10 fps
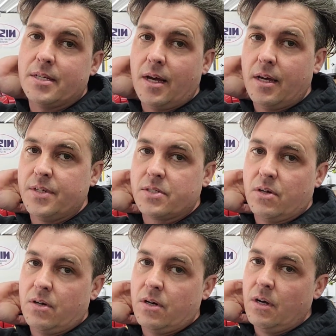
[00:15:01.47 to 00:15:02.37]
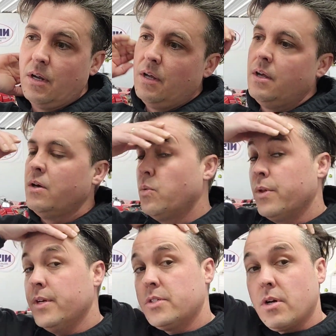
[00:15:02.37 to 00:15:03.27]
psi on this car
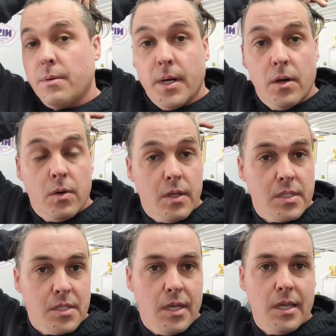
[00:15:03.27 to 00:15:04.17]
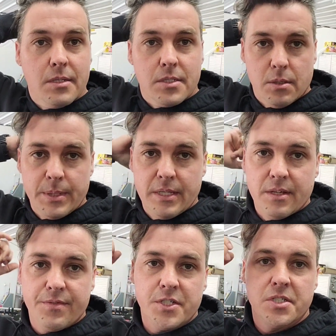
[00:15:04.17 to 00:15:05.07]
with this turbo and still be in the
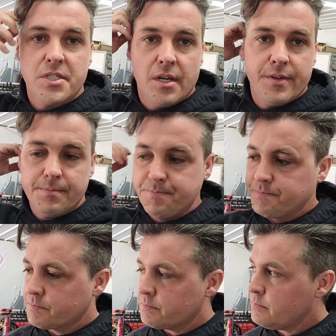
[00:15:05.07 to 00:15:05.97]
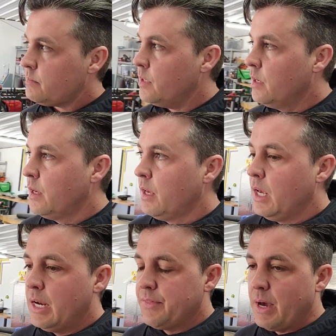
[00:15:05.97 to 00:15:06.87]
efficiency of it.
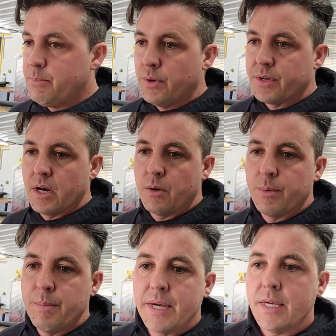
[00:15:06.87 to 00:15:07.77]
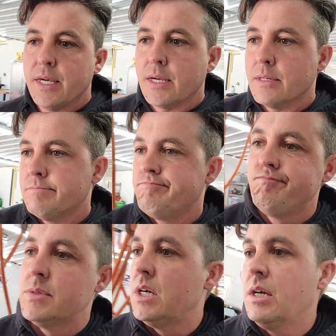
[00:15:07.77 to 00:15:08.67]
And at that point, the car would be making,
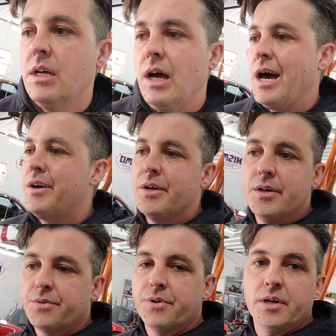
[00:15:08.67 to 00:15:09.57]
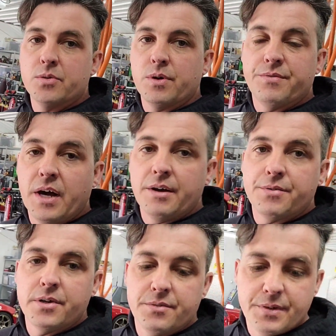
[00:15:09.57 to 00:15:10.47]
I don't know, 325,
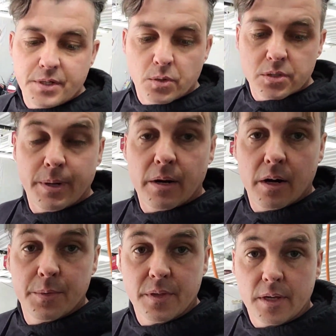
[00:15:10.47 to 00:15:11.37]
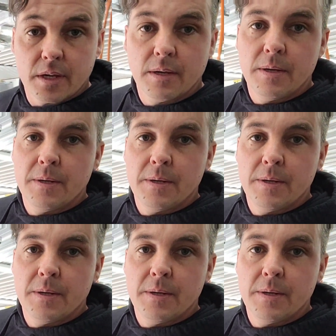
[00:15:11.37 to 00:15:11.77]
350 horsepower, I would think.